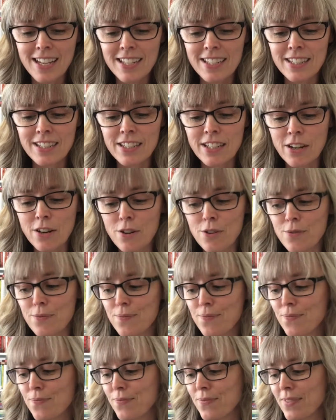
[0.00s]
So,
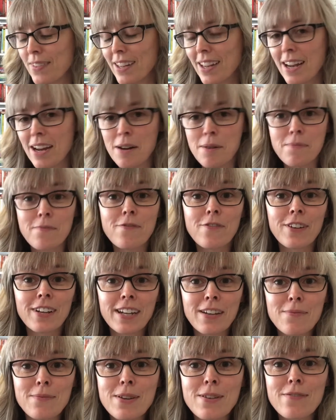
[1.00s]

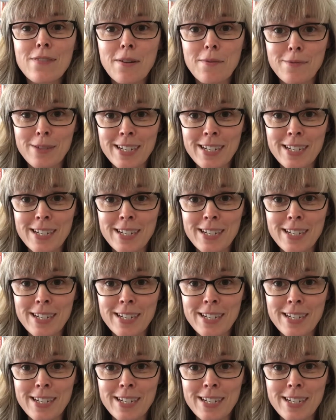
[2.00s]
forgive me if I'm